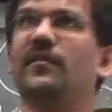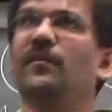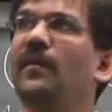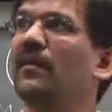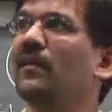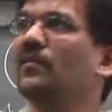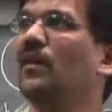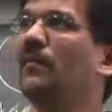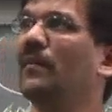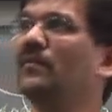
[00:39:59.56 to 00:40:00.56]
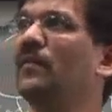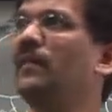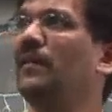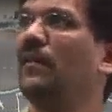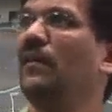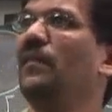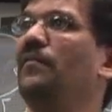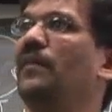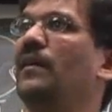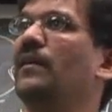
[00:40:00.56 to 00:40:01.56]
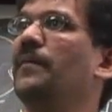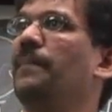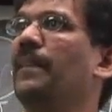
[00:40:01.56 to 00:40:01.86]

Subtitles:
if you make the swap disk to be infinite,